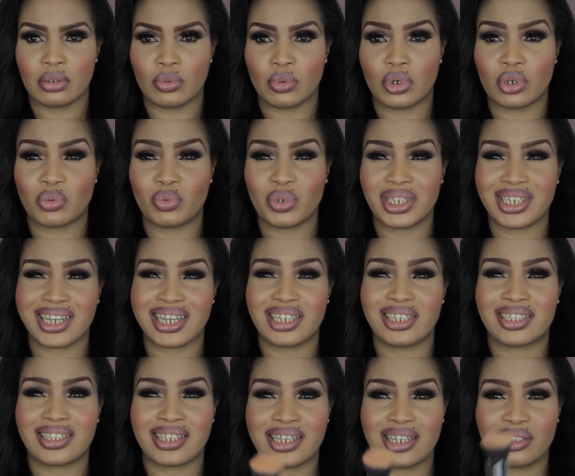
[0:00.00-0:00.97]
one, which I
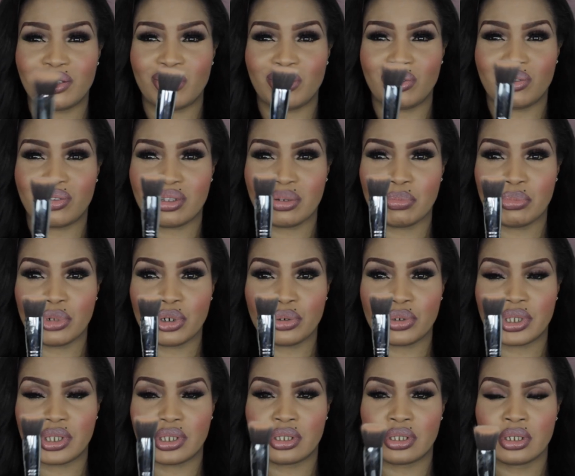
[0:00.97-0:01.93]
tend to use the
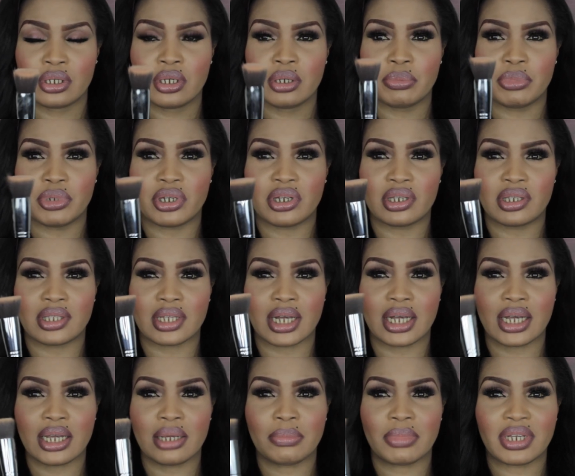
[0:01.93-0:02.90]
most because
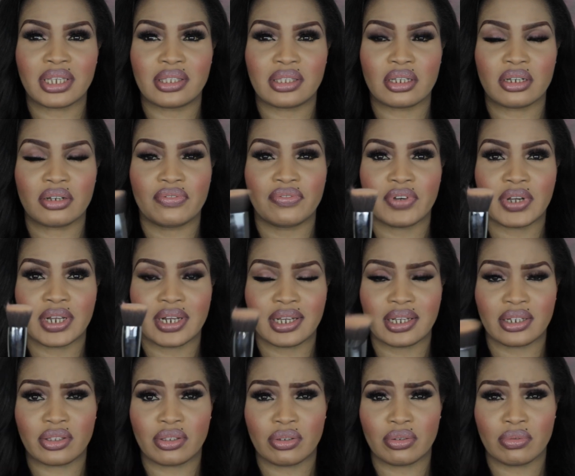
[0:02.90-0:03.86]
I myself, I
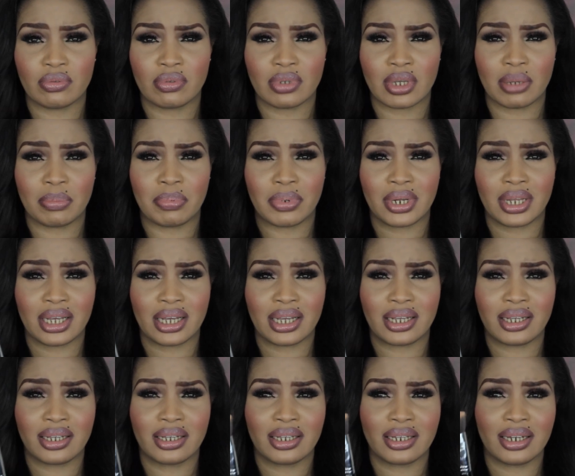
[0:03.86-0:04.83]
like to
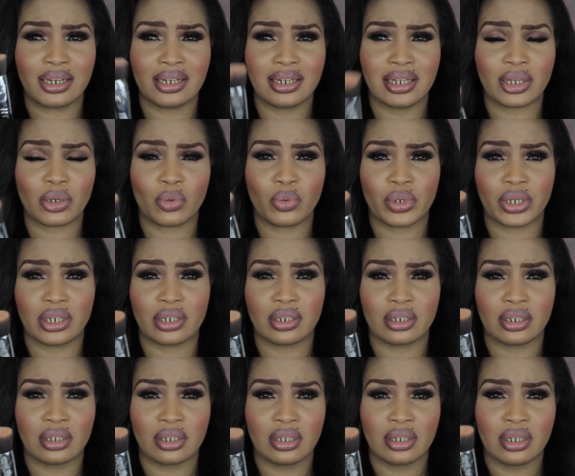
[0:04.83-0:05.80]
apply
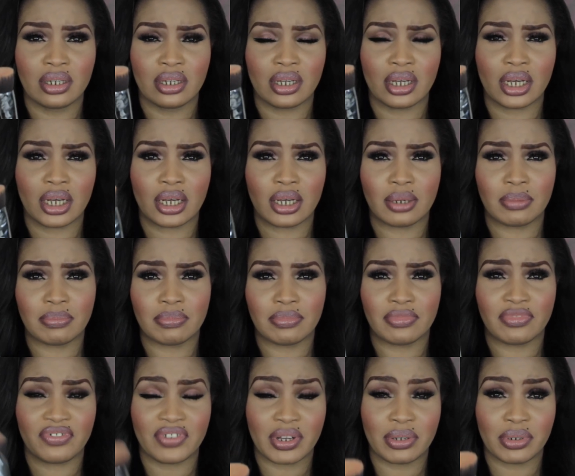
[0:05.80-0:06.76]
liquid
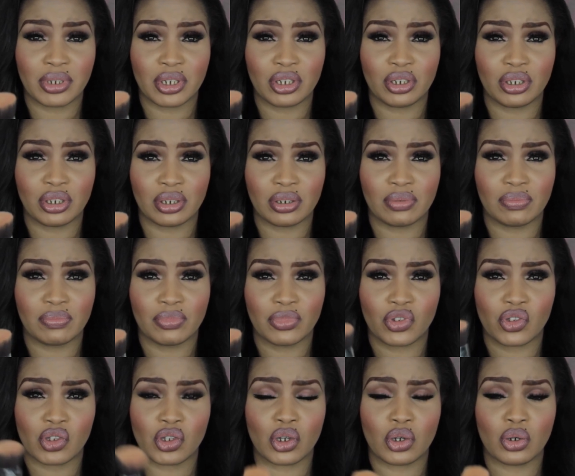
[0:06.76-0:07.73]
foundation.
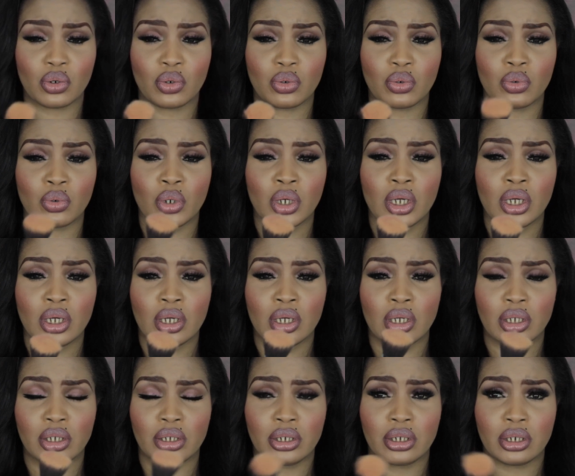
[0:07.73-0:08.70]
So
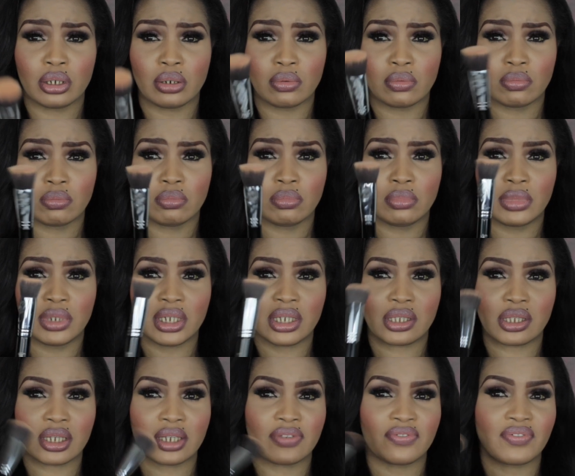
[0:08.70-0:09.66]
you know,
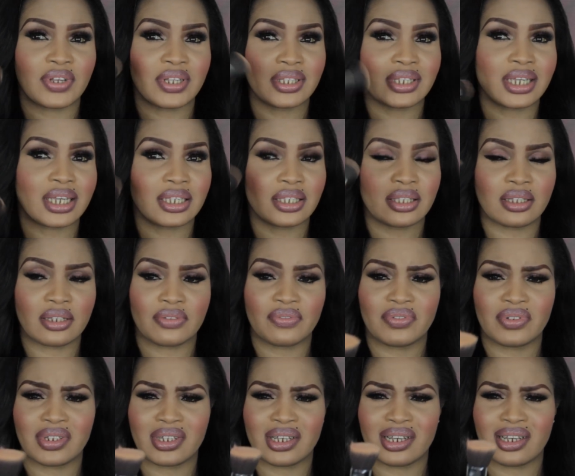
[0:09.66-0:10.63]
this is fantastic
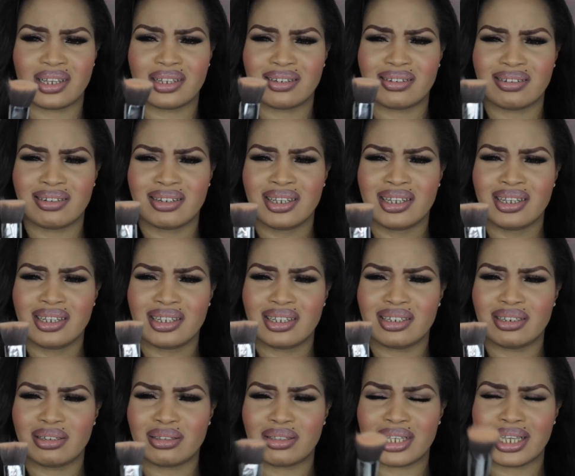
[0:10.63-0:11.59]
for that. And
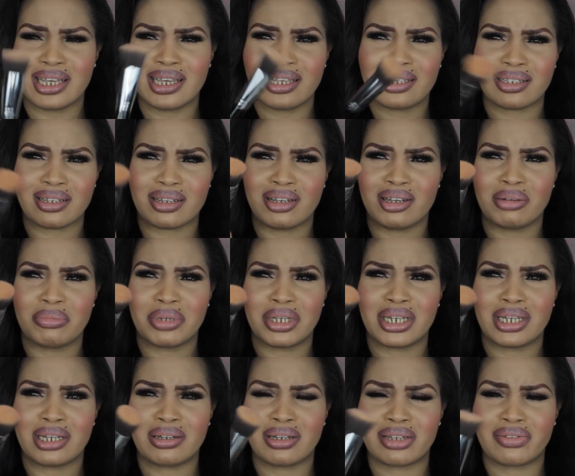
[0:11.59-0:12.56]
you know, the hairs are
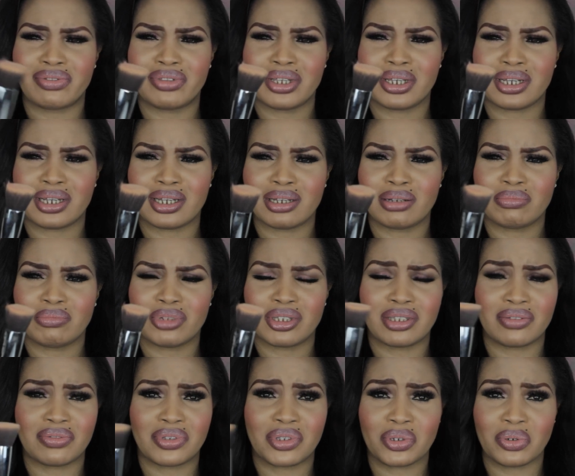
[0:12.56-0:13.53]
coming out. I think I
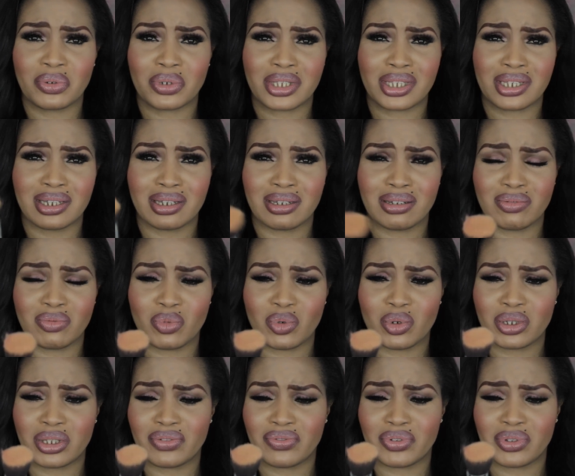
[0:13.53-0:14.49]
must have soaked it in
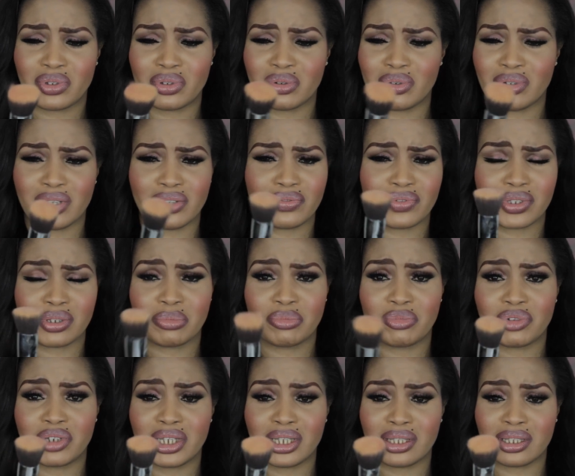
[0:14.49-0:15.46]
water for too long for
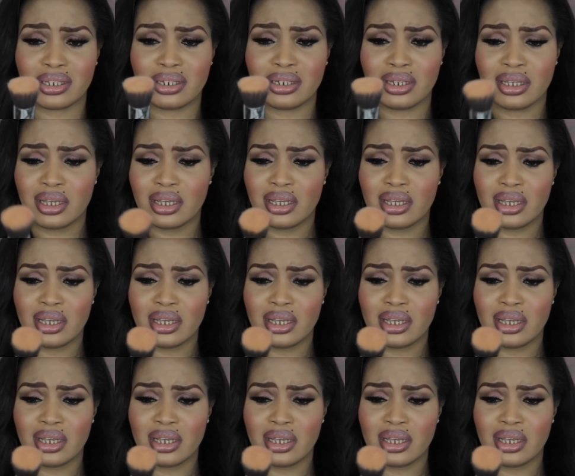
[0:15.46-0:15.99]
some reason.